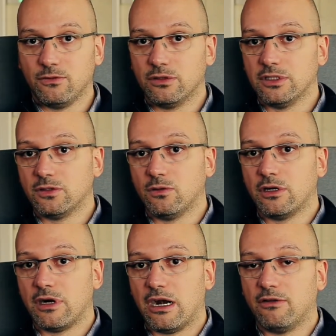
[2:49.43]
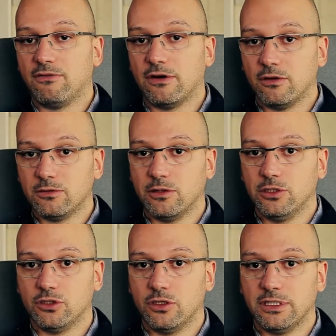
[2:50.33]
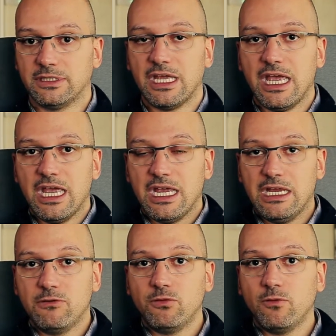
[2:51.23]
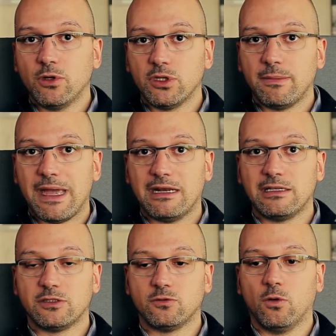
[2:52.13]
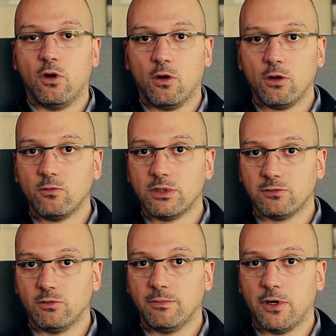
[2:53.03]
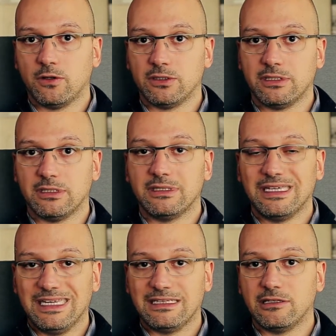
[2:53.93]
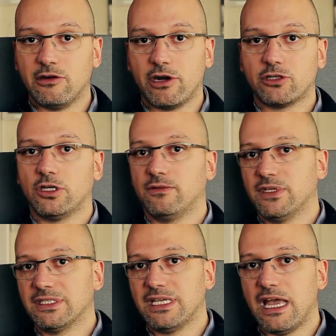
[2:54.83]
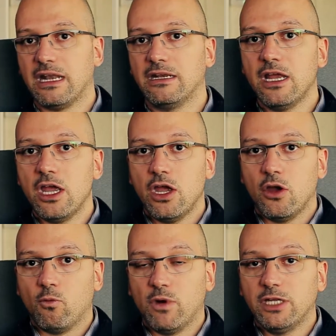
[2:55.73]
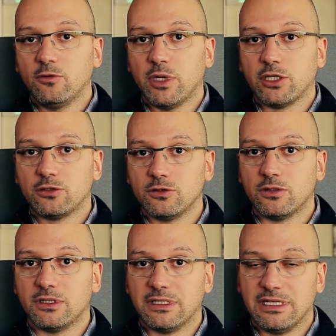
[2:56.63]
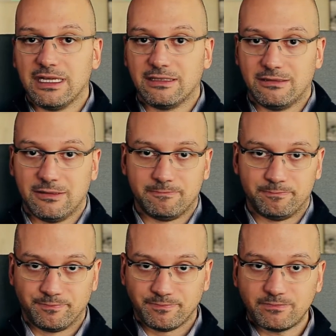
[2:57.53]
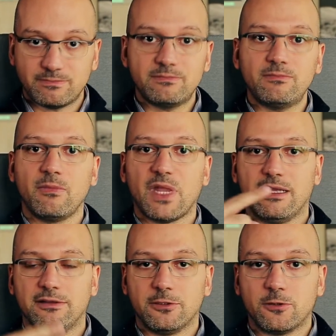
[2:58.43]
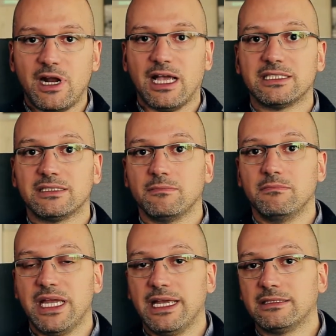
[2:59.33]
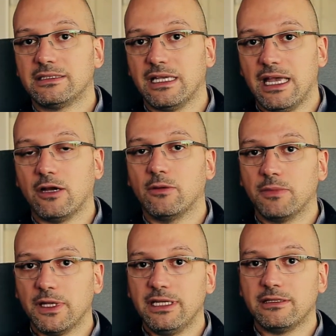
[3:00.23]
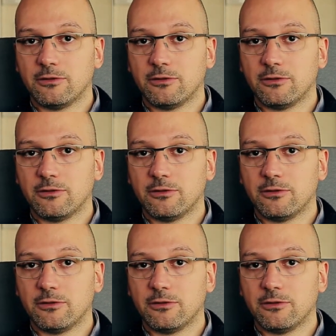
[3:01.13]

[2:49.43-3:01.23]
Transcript: for the solar alpha rotary joint. If we want the panels to always be pointed in the direction of the sun, we need to make sure that the truss makes a complete